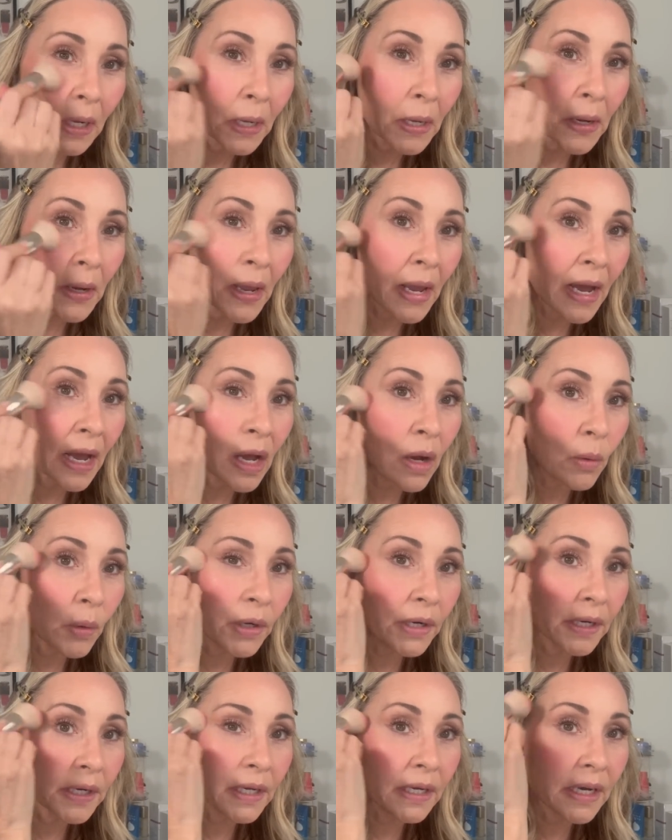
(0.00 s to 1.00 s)
Now we're
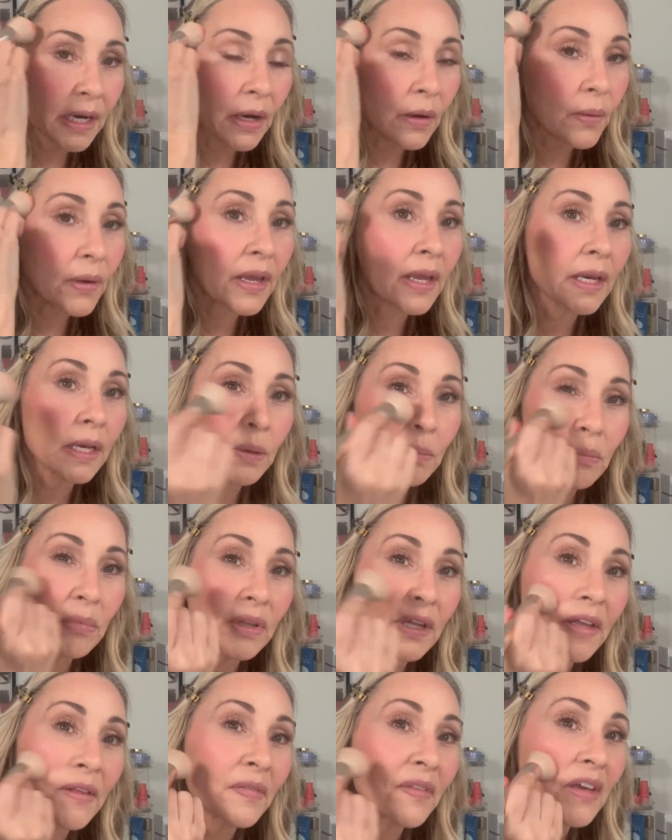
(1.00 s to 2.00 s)
gonna go in and
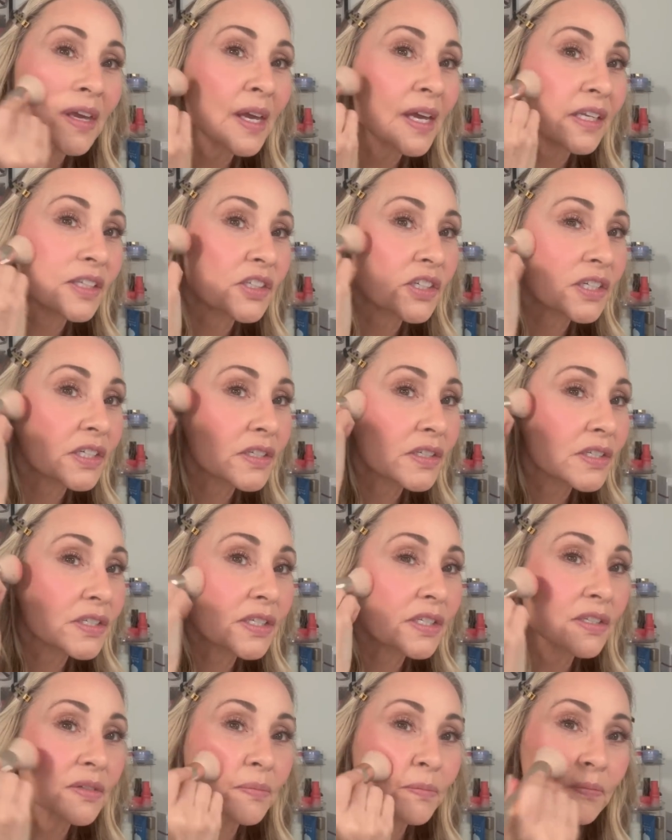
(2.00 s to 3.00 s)
blend the edges.